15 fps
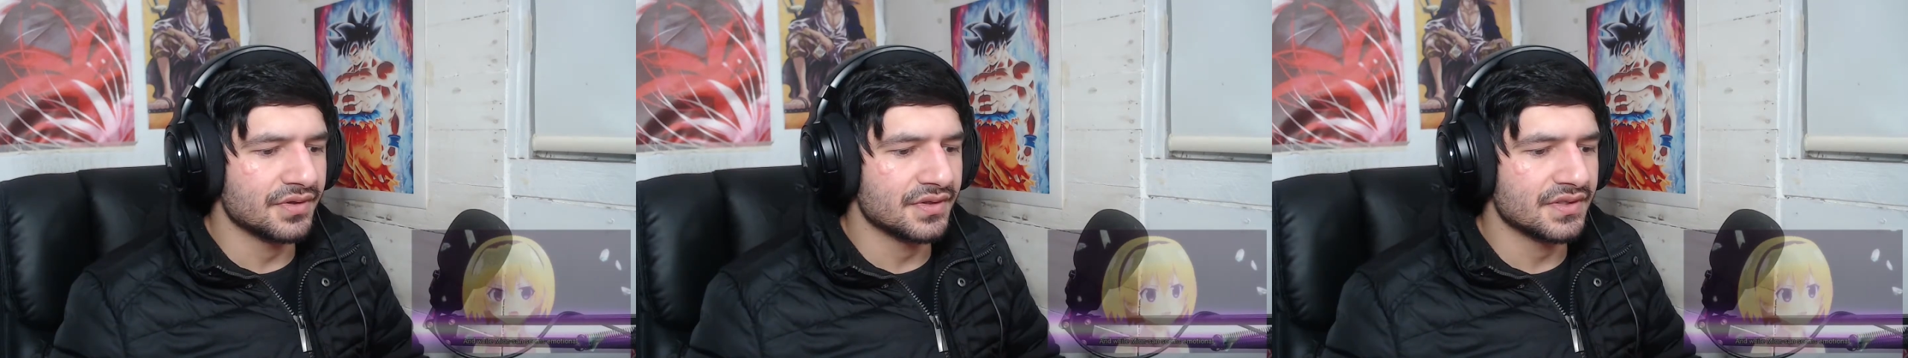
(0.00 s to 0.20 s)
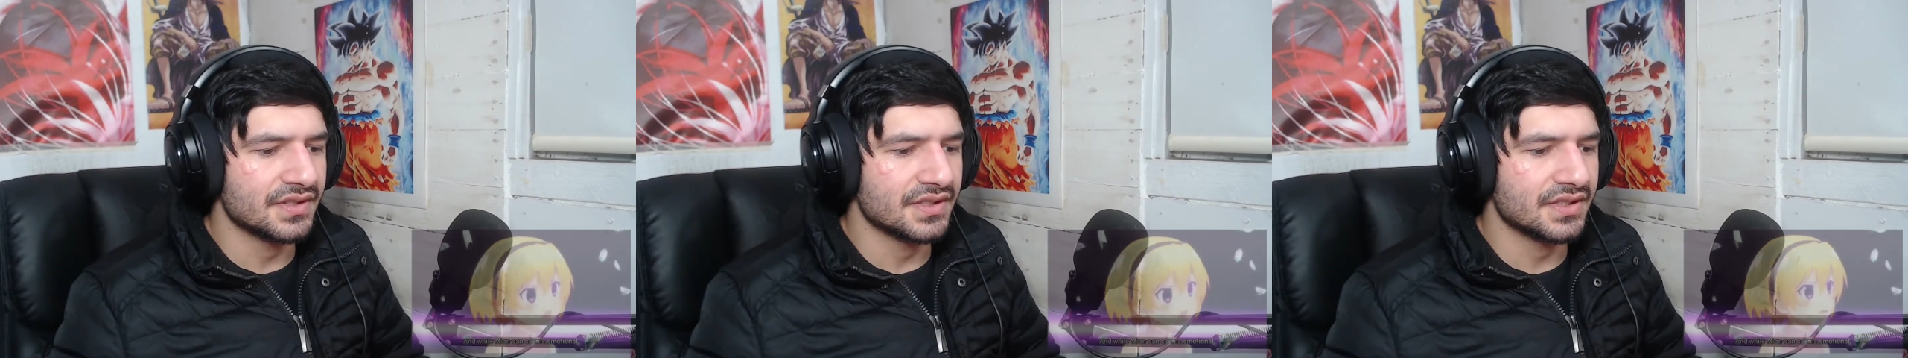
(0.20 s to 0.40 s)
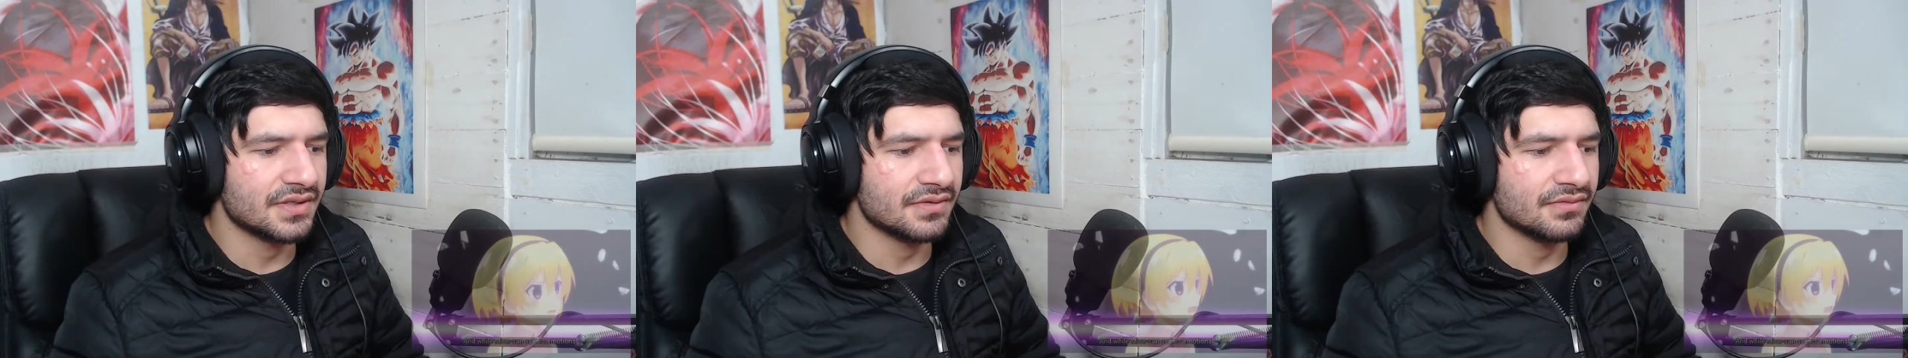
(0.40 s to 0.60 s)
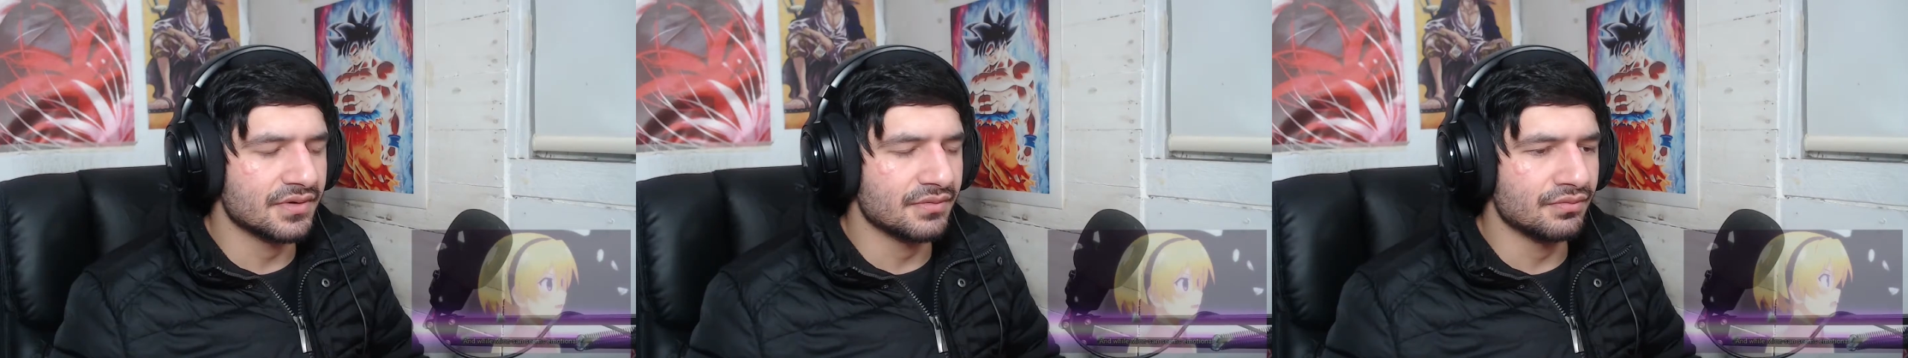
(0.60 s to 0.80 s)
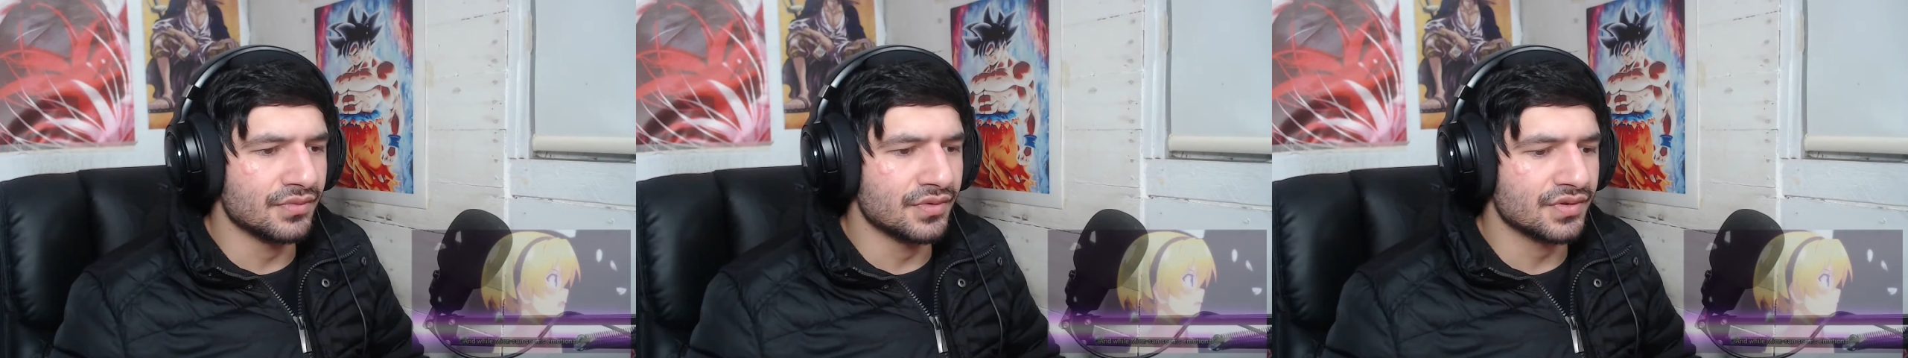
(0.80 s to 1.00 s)
seen
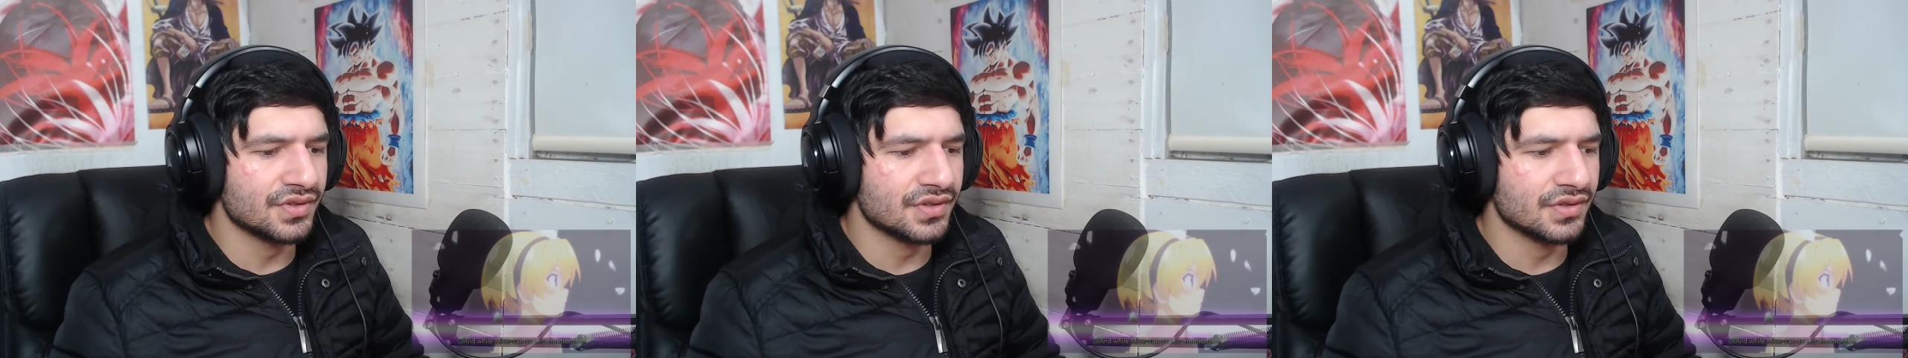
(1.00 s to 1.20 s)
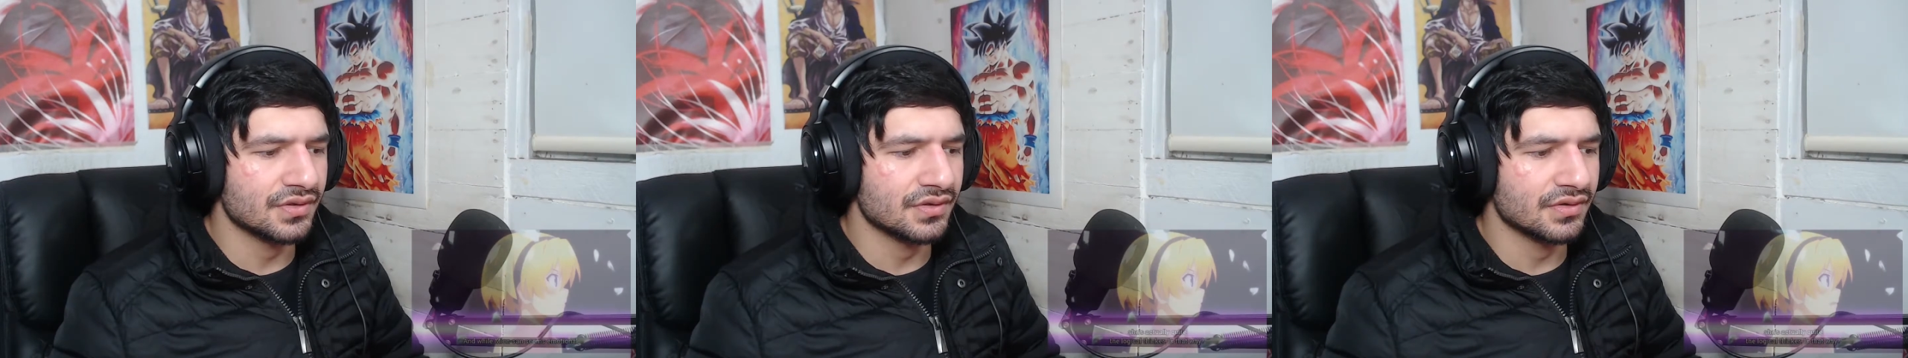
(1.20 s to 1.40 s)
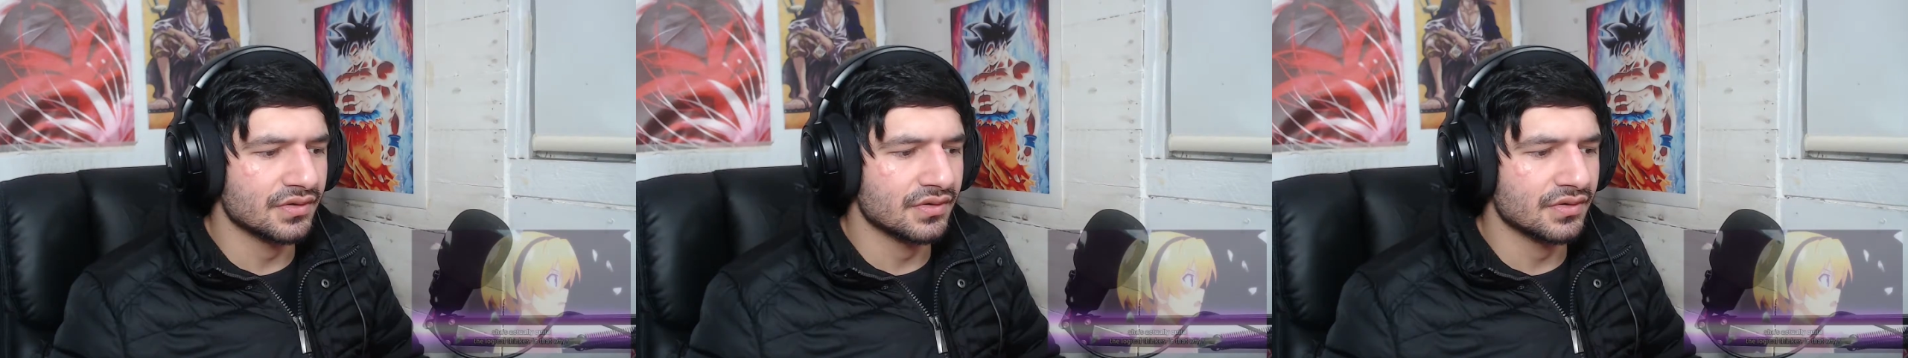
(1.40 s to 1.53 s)
emotional.